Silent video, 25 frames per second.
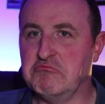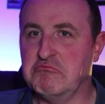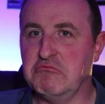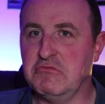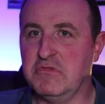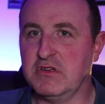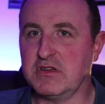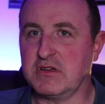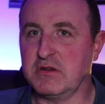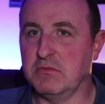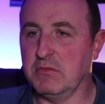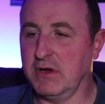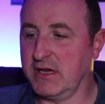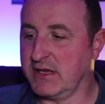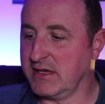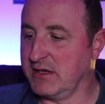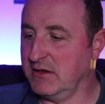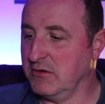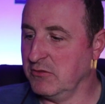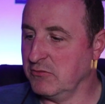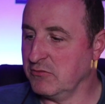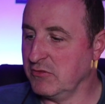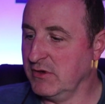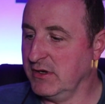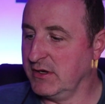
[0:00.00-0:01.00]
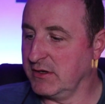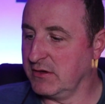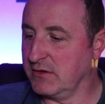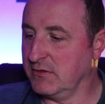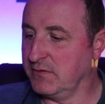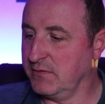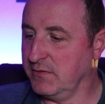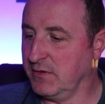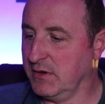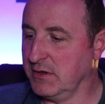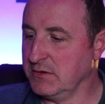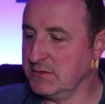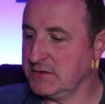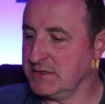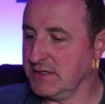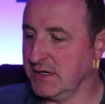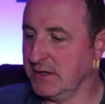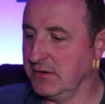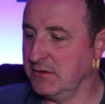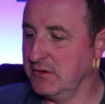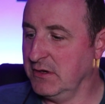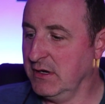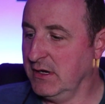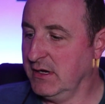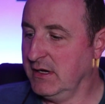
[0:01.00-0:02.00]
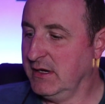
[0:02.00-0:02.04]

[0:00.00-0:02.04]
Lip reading: you can make it a really good photo.